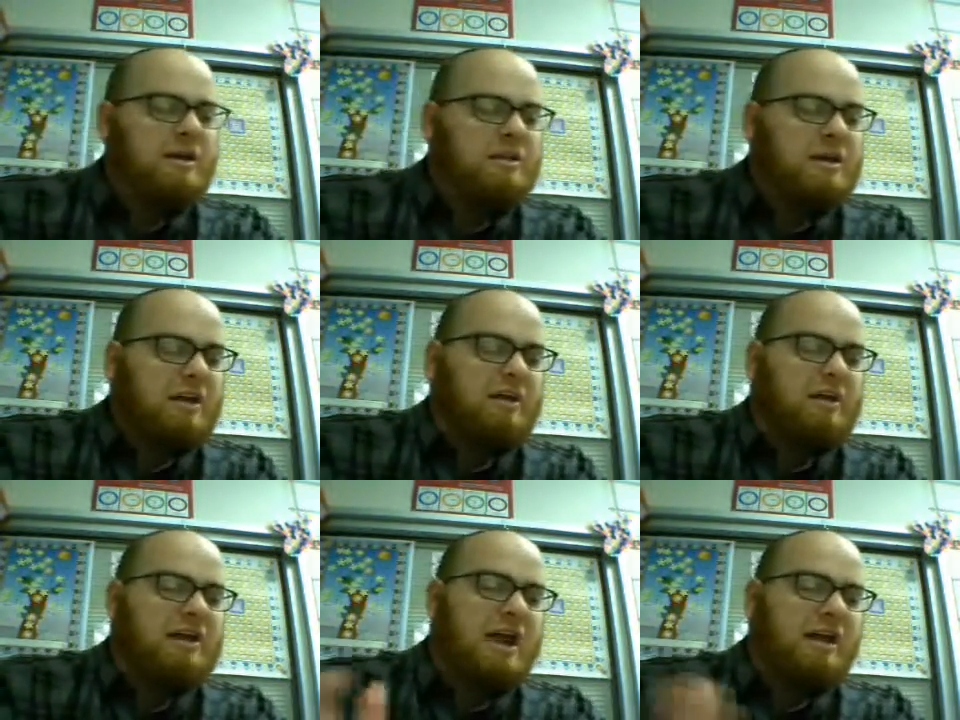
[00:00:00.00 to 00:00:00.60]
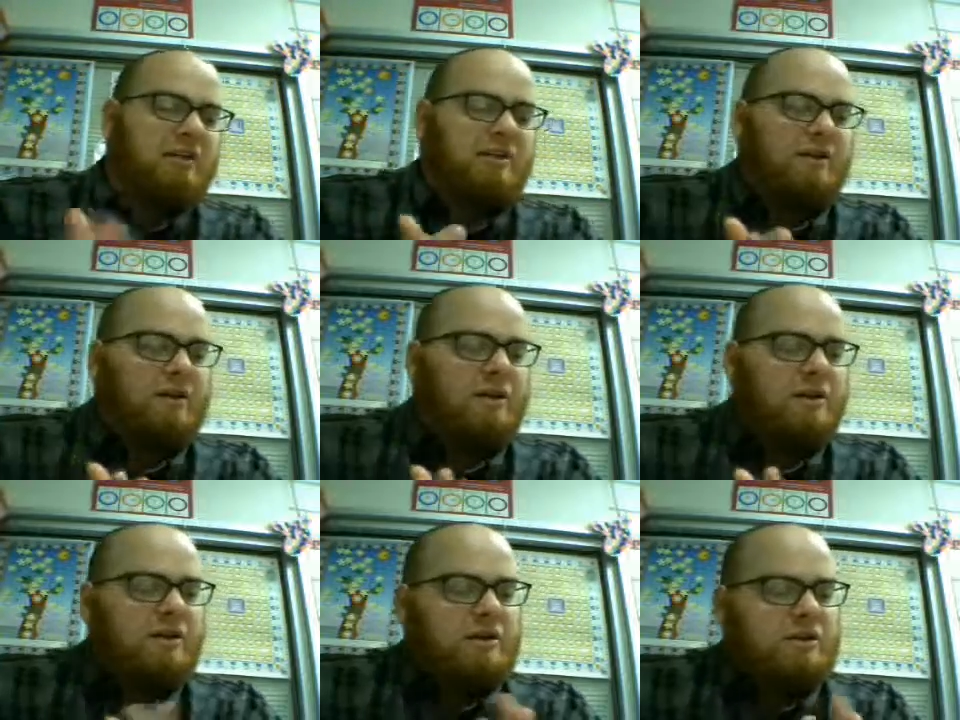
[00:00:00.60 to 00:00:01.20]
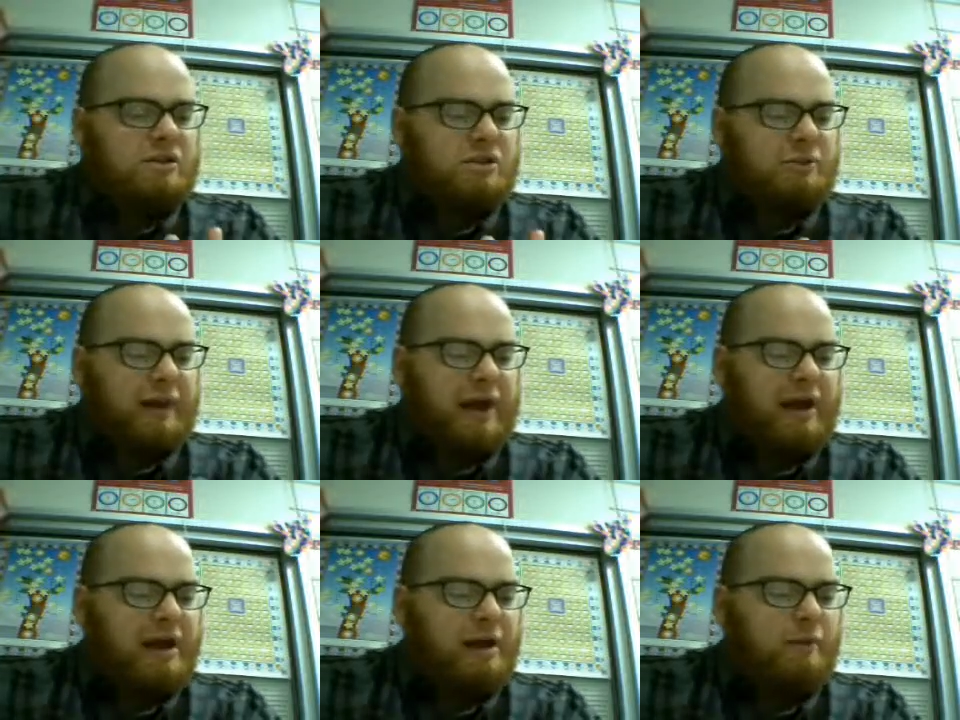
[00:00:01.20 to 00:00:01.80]
the Creator
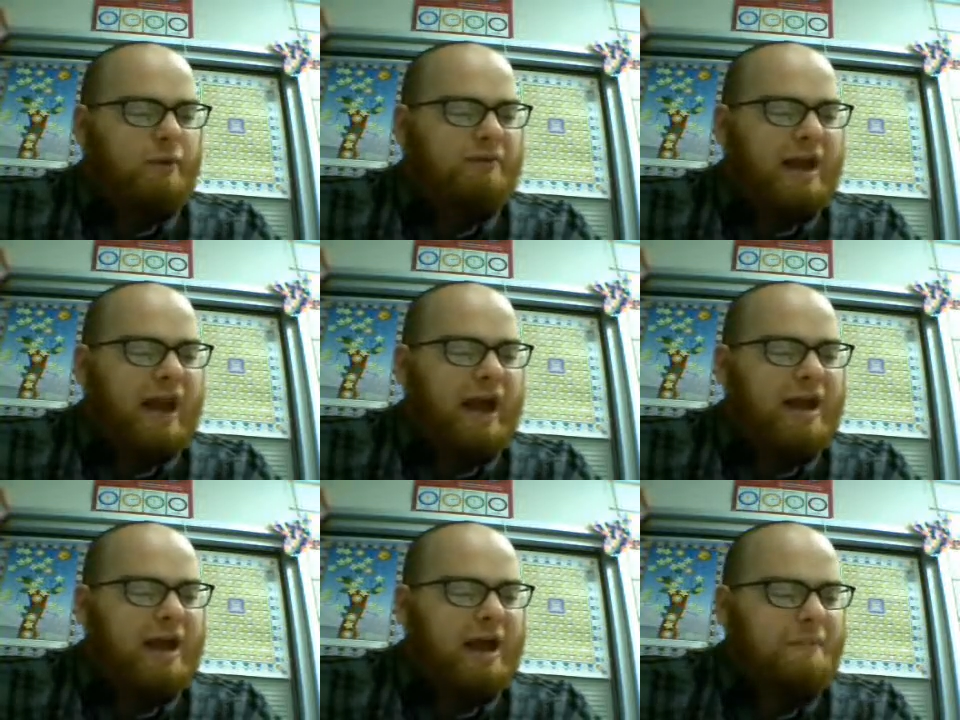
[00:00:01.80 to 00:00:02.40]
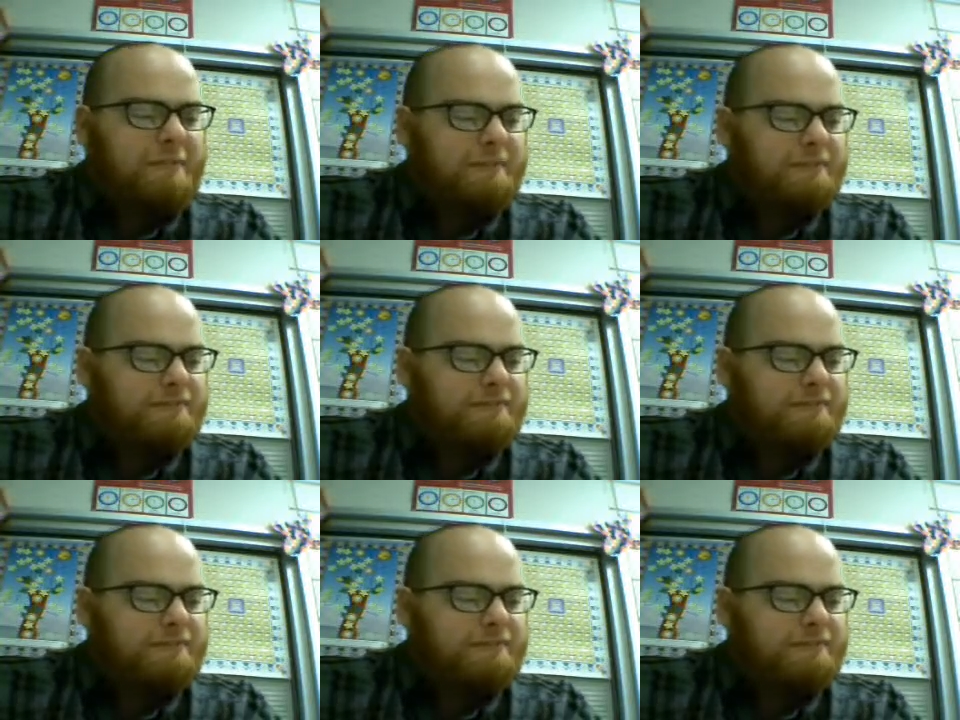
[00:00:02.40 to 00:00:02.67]
subhanahu wa ta'ala.